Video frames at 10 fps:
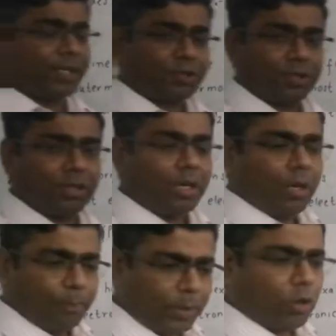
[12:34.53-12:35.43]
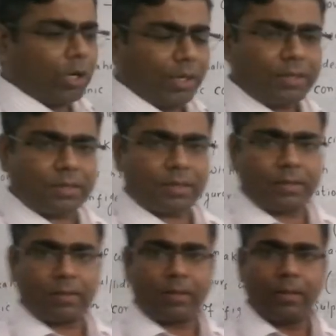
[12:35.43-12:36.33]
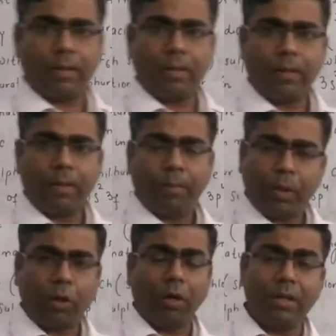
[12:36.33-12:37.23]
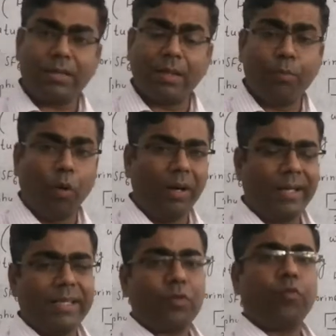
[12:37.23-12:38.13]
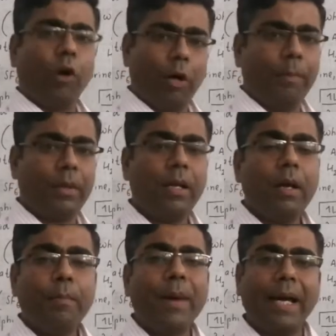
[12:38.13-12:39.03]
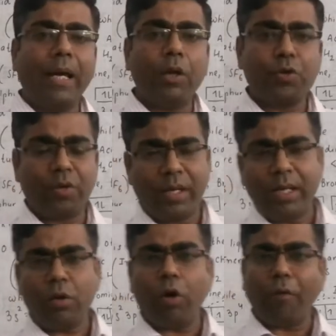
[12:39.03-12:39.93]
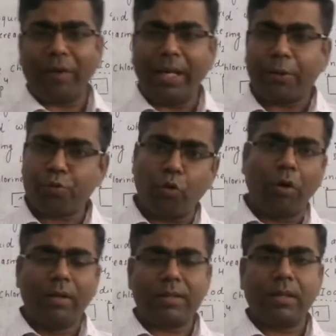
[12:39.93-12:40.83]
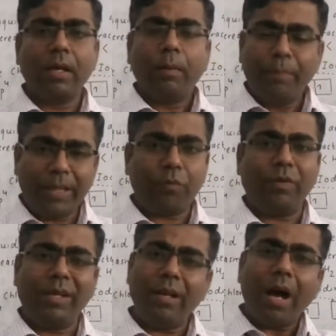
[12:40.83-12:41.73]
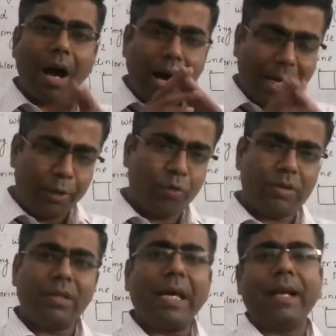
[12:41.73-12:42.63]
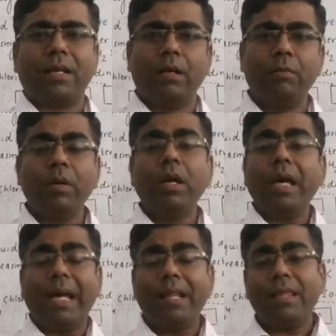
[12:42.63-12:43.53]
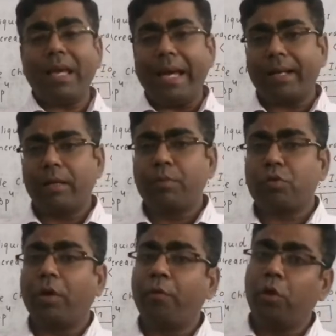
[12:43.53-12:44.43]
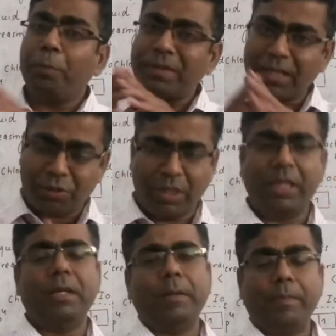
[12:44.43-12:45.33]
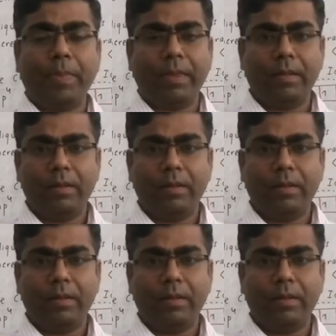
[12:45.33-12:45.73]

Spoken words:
in nature because the bond is formed by sharing of electrons between hydrogen atom and the atoms of group 16.